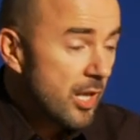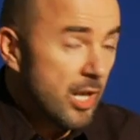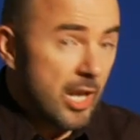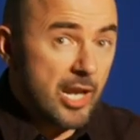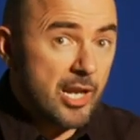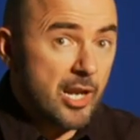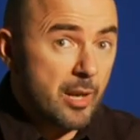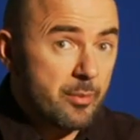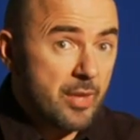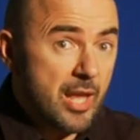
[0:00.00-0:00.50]

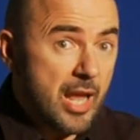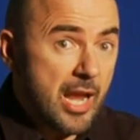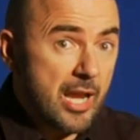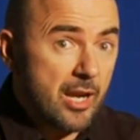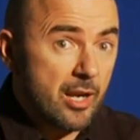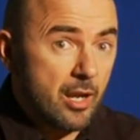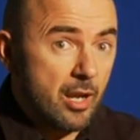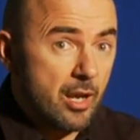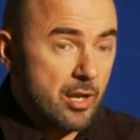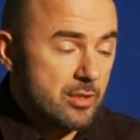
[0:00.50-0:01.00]
Here come the
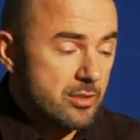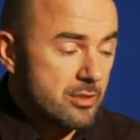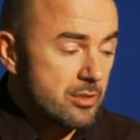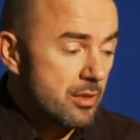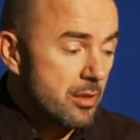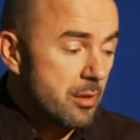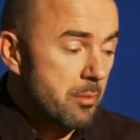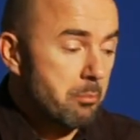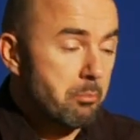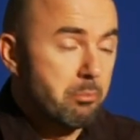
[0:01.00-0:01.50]
headlines.
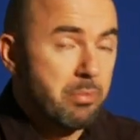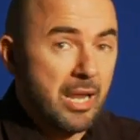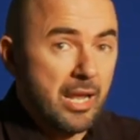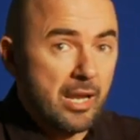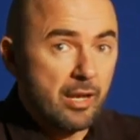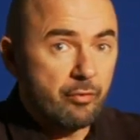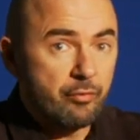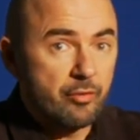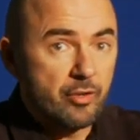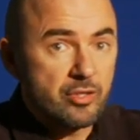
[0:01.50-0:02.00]

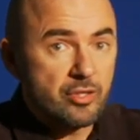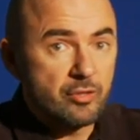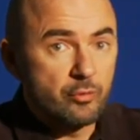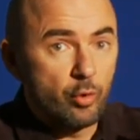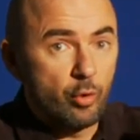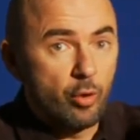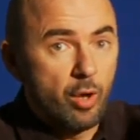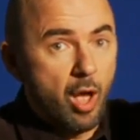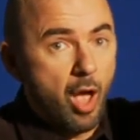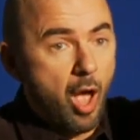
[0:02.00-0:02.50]
Blick, first of
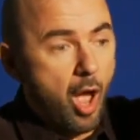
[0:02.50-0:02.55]
all.